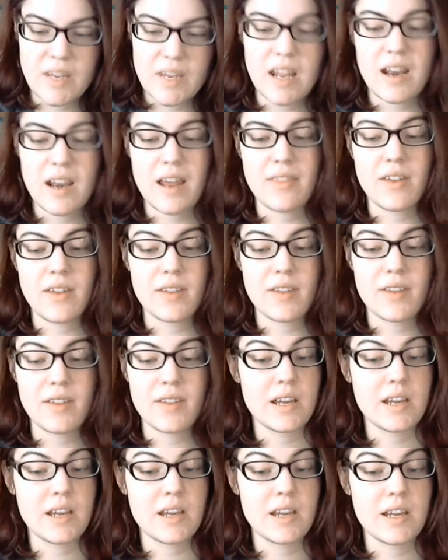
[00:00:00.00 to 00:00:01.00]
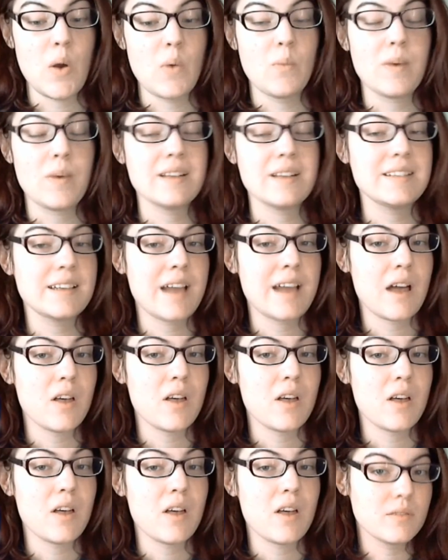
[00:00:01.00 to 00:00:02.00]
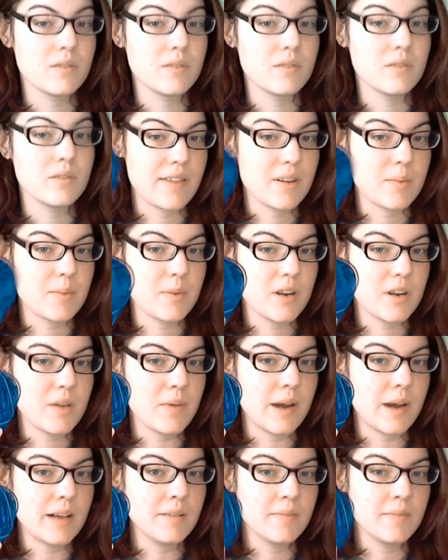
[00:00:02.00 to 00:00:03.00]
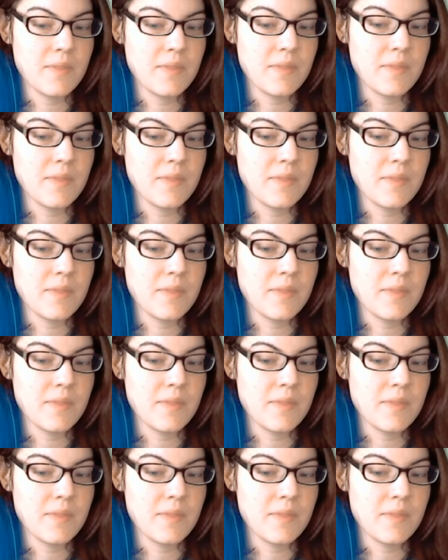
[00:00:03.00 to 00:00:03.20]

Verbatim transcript: And I thought they went together together pretty well.